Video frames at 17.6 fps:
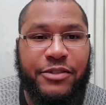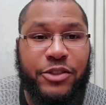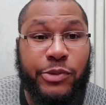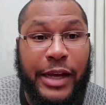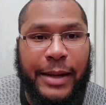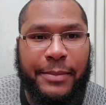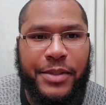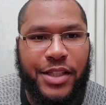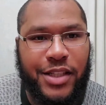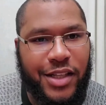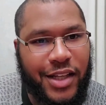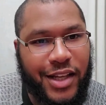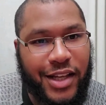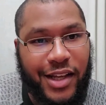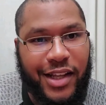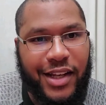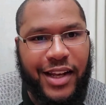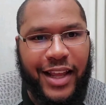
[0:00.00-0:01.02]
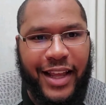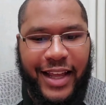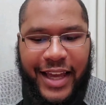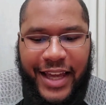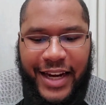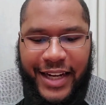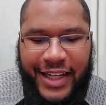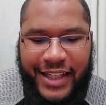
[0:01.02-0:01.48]
Swiped, didn't
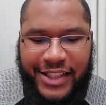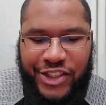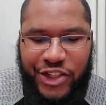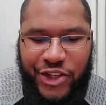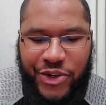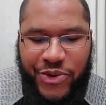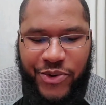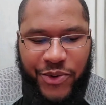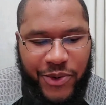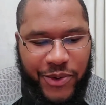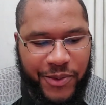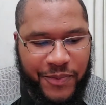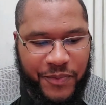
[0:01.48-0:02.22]
get it. So